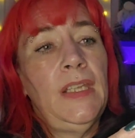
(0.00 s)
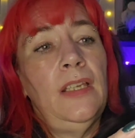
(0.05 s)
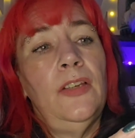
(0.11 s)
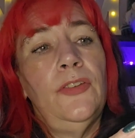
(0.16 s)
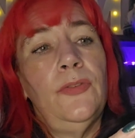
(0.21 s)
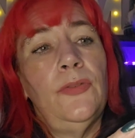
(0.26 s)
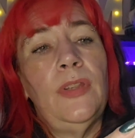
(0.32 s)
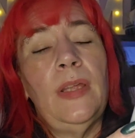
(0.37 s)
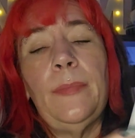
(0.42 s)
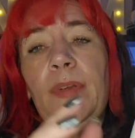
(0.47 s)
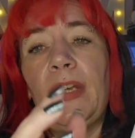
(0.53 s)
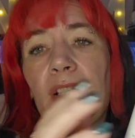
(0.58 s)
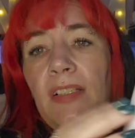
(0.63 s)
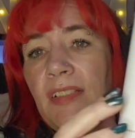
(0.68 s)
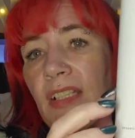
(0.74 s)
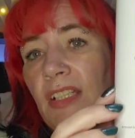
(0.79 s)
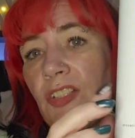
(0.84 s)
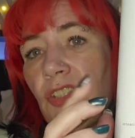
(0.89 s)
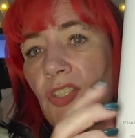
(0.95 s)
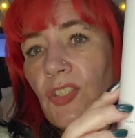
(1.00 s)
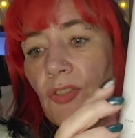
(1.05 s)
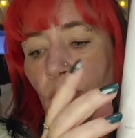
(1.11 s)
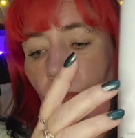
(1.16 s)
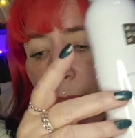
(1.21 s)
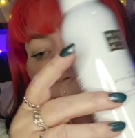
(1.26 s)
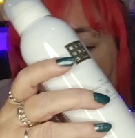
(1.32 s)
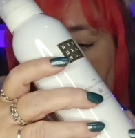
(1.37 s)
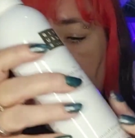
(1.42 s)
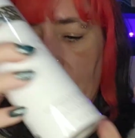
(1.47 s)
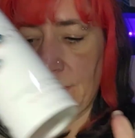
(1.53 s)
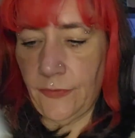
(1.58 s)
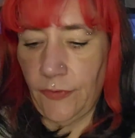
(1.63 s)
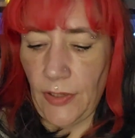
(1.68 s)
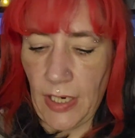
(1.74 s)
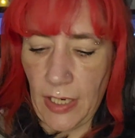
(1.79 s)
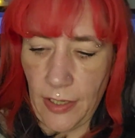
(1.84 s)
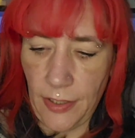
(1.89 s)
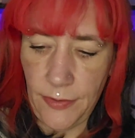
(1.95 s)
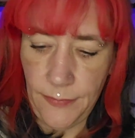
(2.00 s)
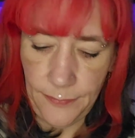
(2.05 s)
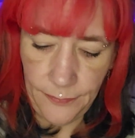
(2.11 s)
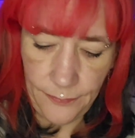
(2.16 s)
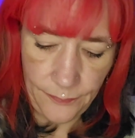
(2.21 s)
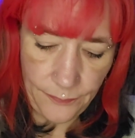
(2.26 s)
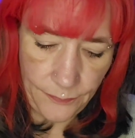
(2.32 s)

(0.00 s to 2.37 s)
I thought that'd be nice. And then she's got a big one for at home.